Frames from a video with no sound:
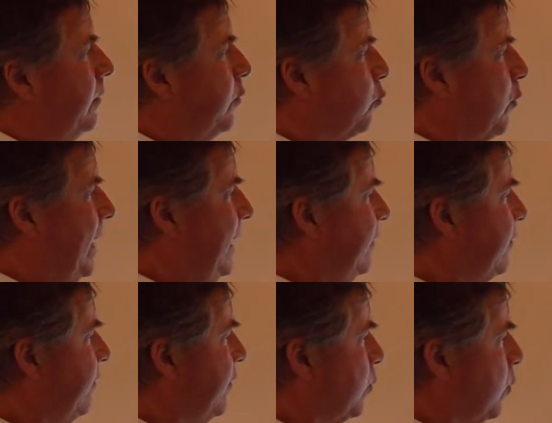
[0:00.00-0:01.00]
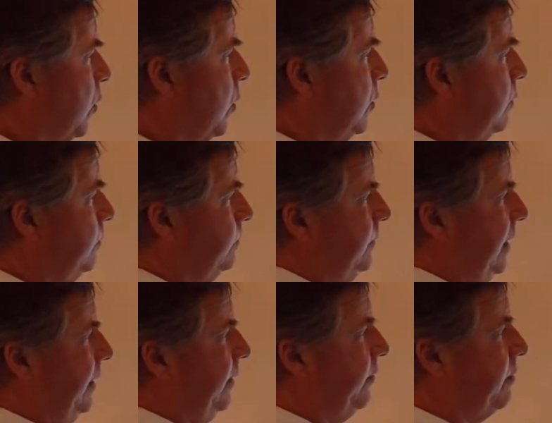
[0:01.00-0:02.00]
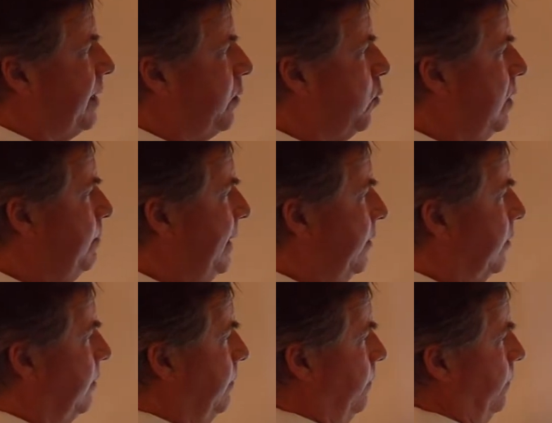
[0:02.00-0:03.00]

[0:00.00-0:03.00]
The radius of the roll is about 1 meter.